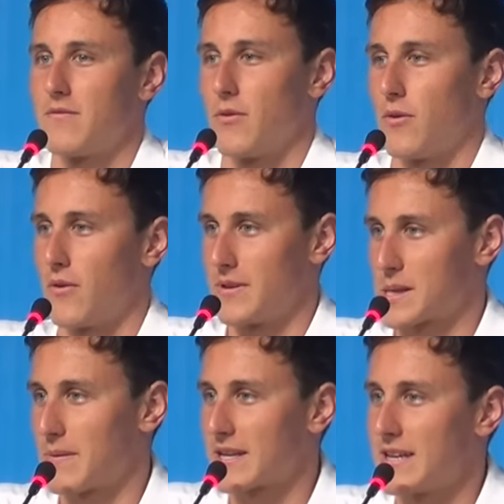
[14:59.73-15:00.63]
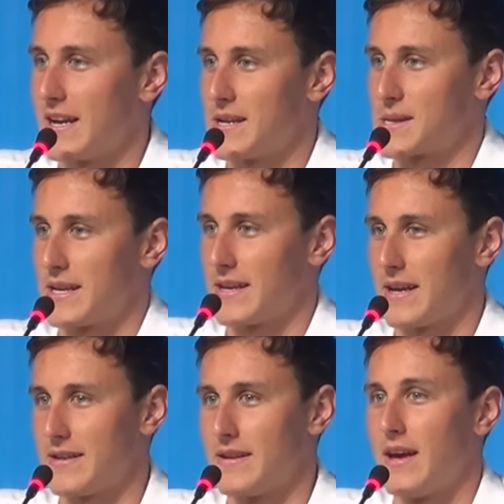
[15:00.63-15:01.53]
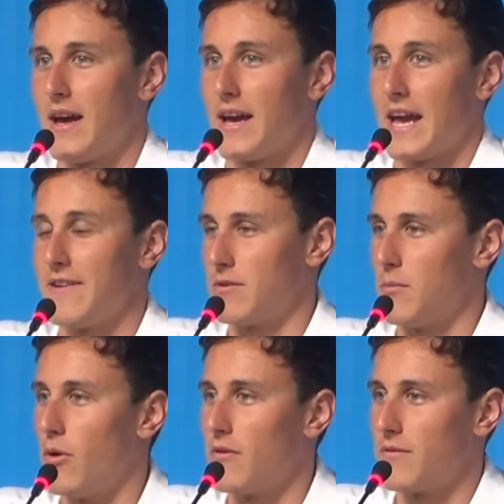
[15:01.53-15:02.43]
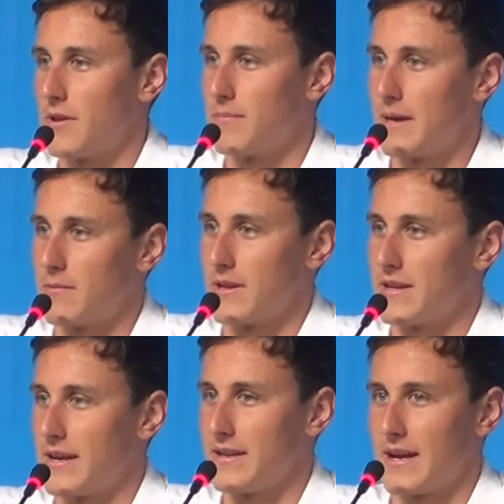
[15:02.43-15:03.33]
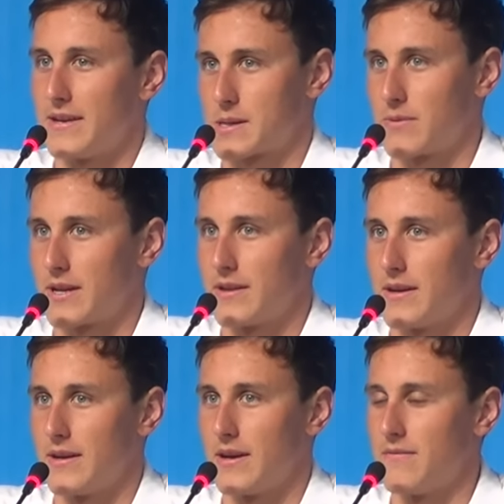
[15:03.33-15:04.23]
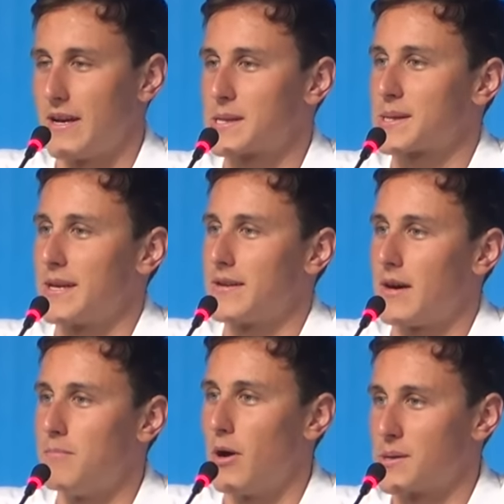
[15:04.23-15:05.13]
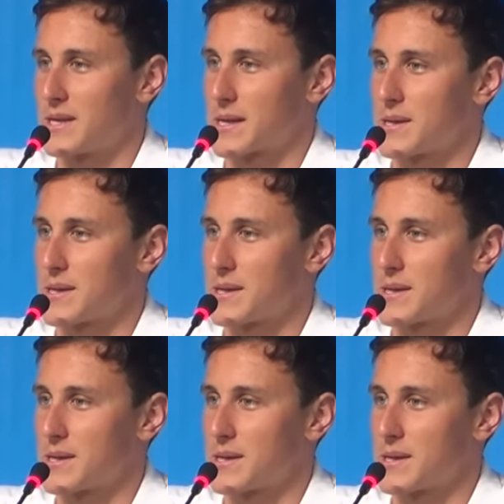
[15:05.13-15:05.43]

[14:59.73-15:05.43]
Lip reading: for the spectators and even more for the people in it. And it's one of the events that I'm most